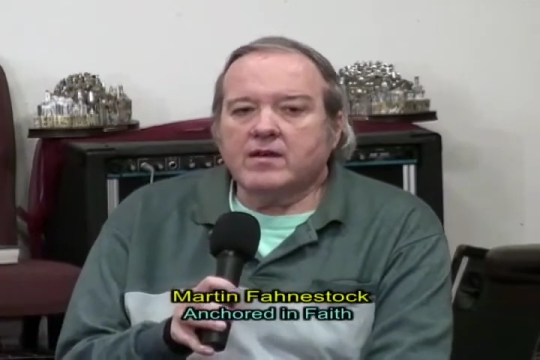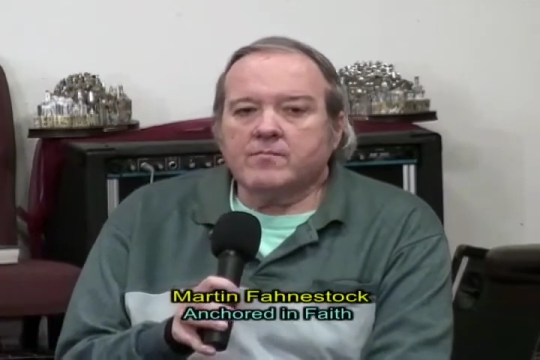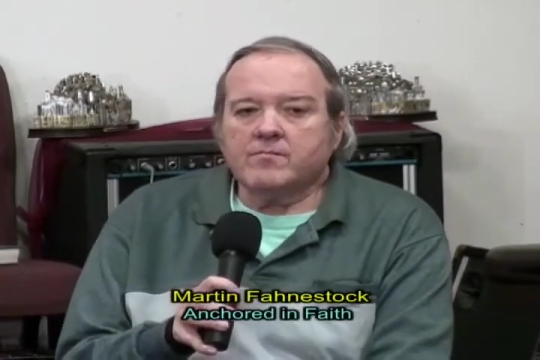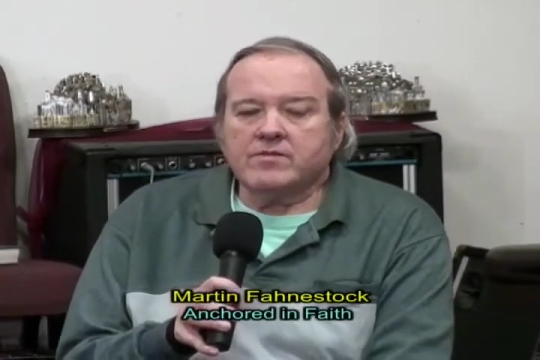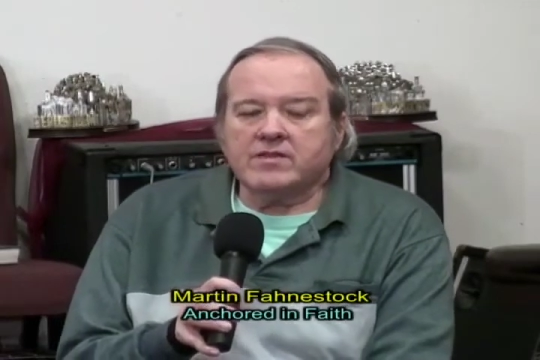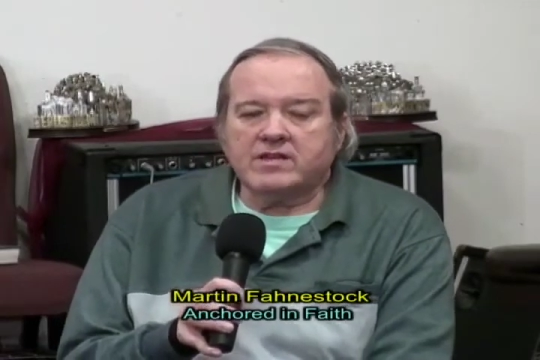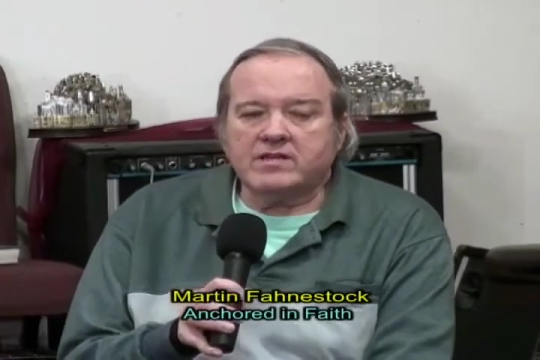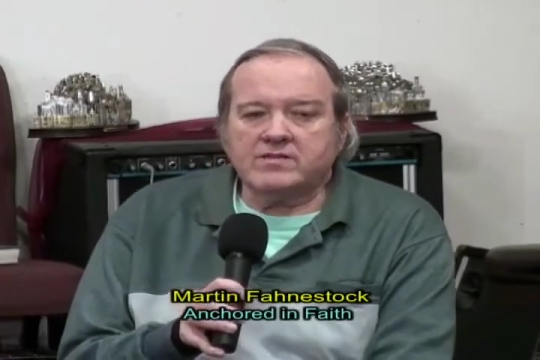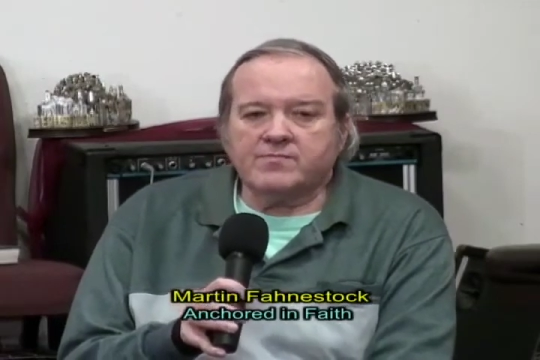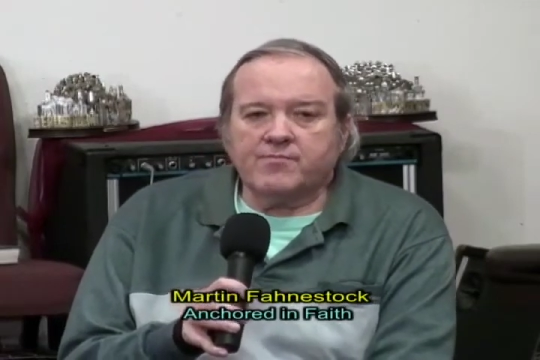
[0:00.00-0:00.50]

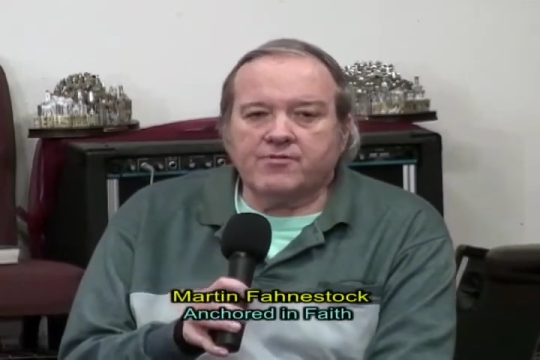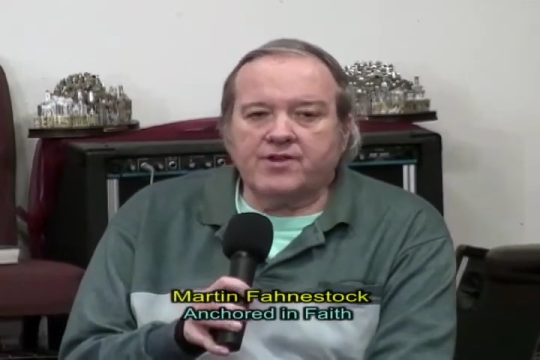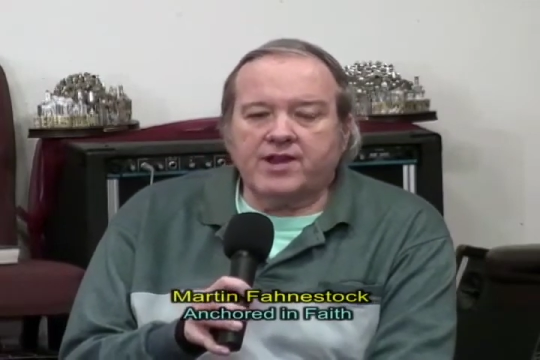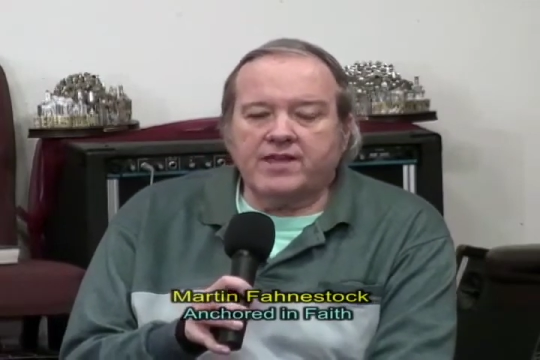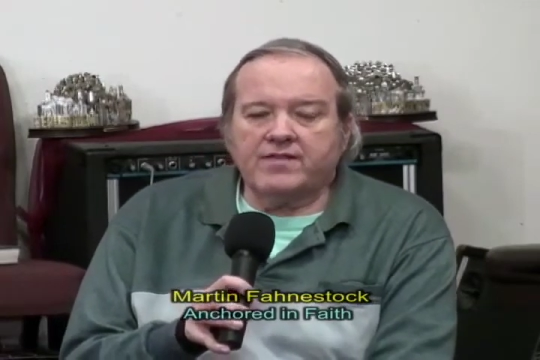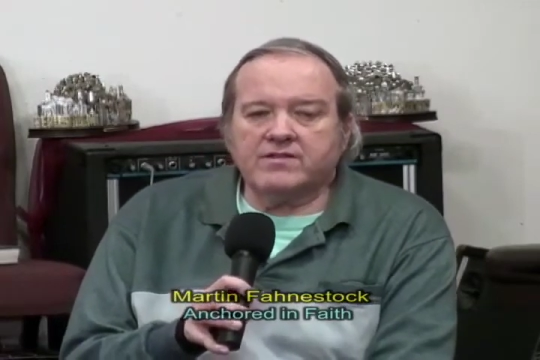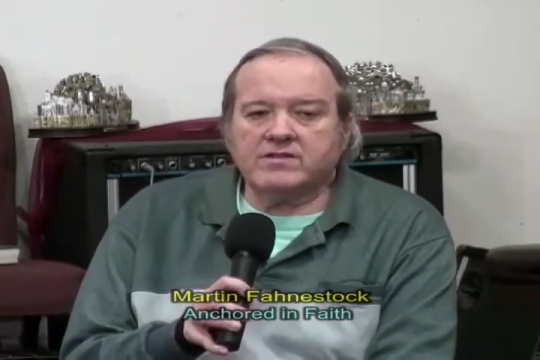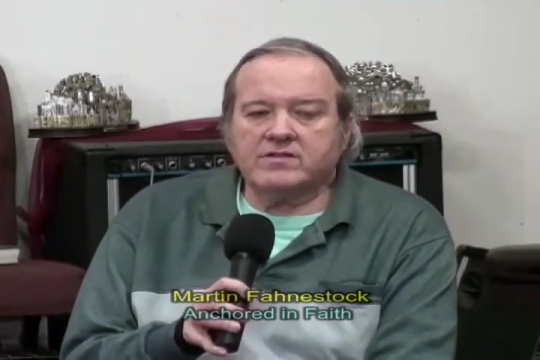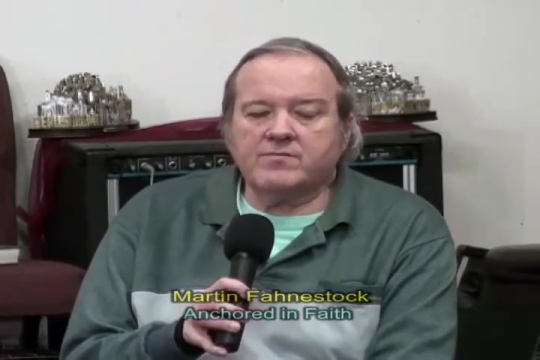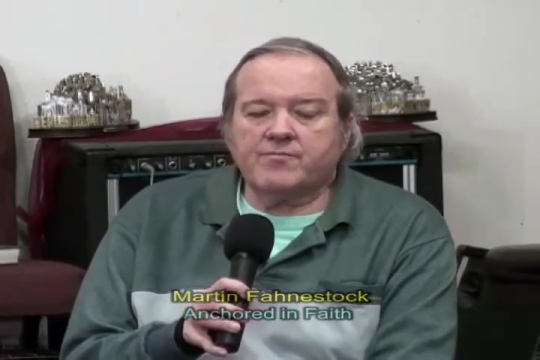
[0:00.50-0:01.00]
please pray
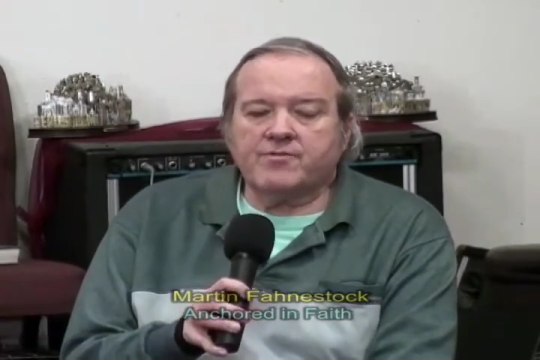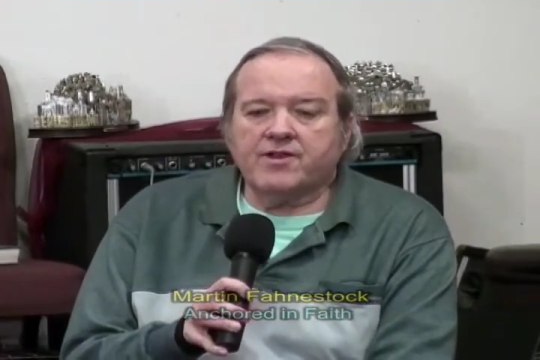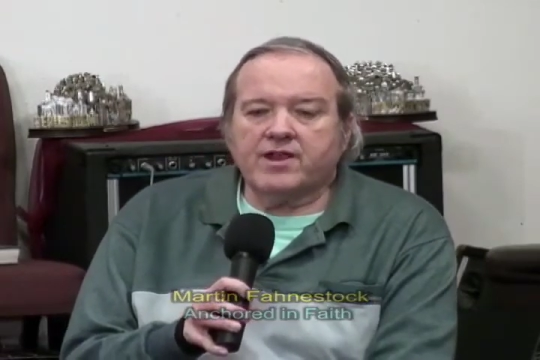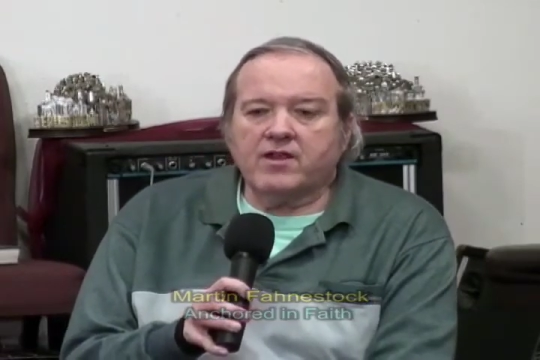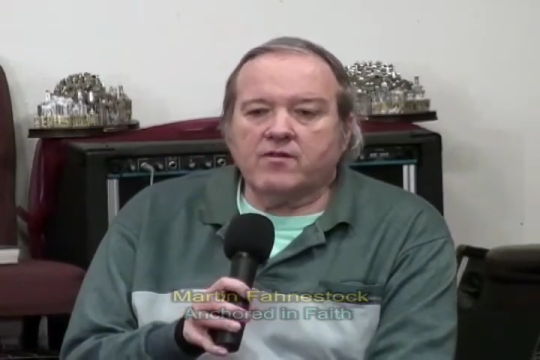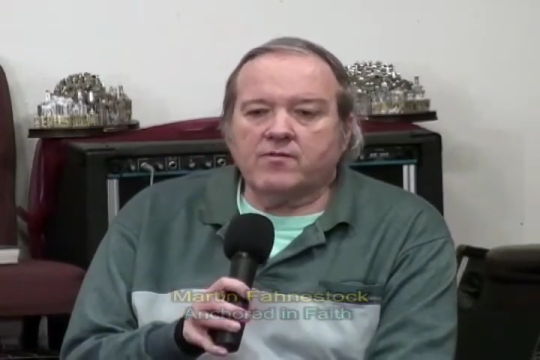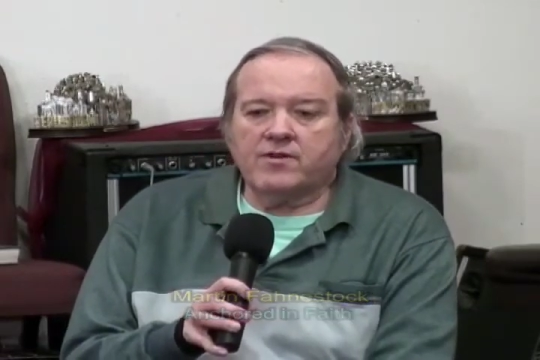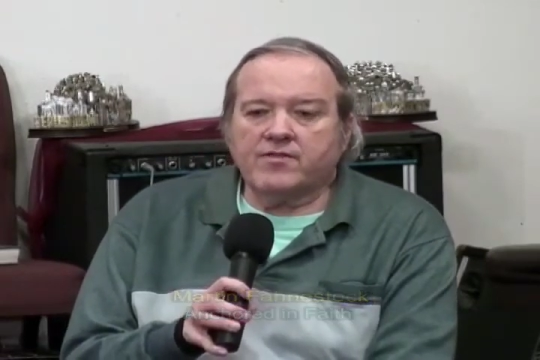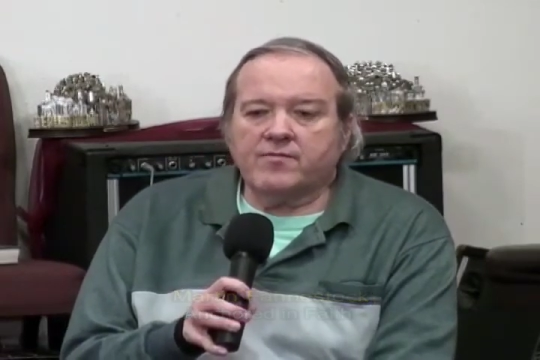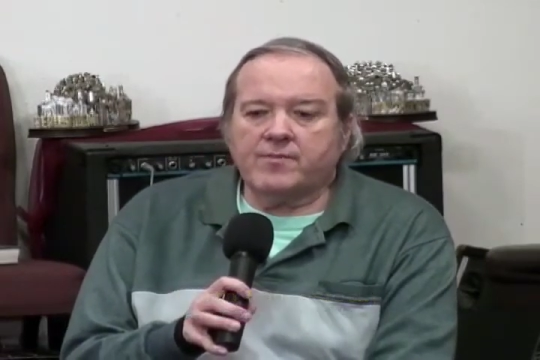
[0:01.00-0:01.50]
this prayer
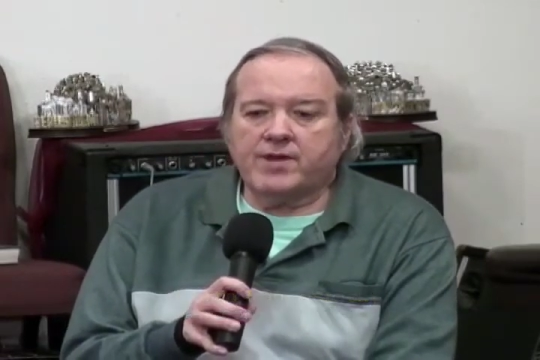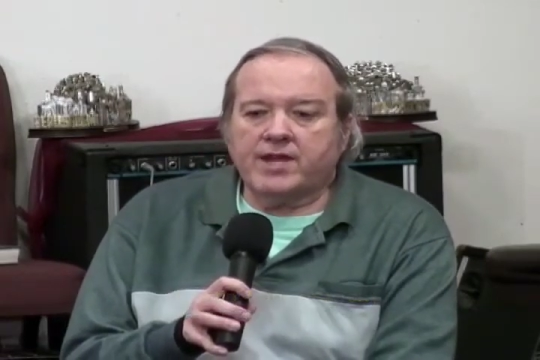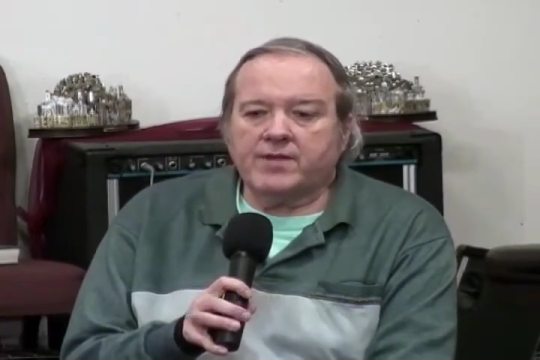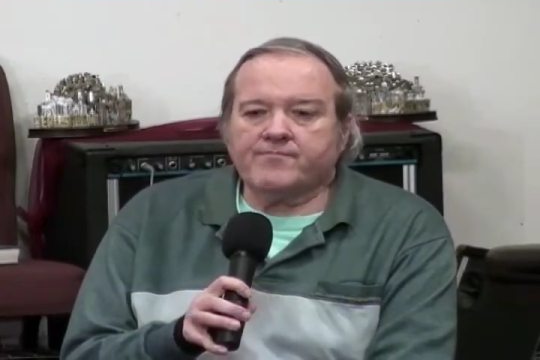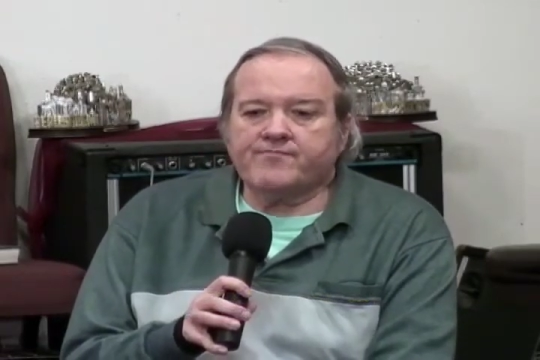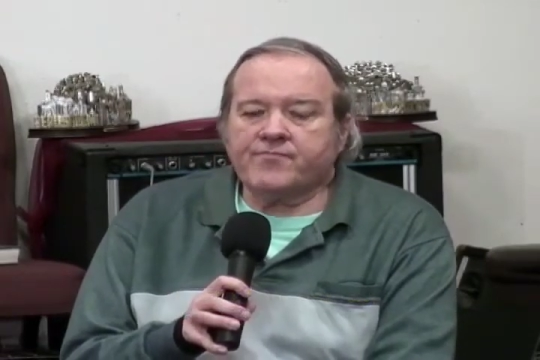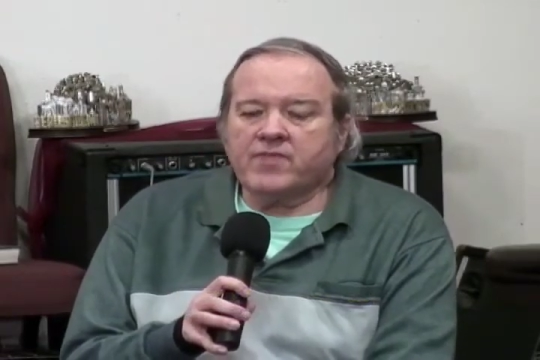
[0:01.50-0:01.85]
with me.